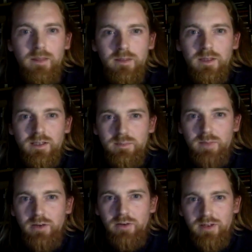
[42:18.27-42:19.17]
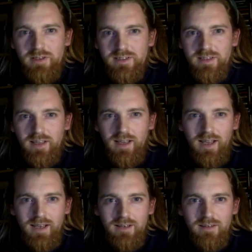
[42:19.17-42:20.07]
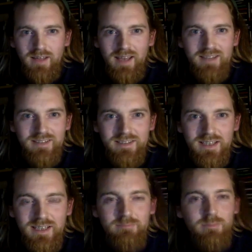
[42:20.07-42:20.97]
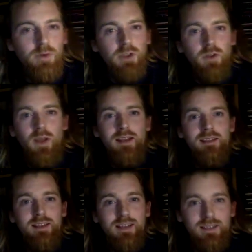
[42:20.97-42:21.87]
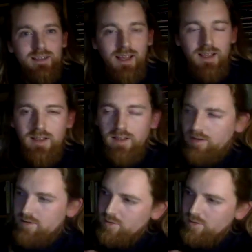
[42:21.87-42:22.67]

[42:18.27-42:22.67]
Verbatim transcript: the experiencer and the entity or you know anything like that as yeah.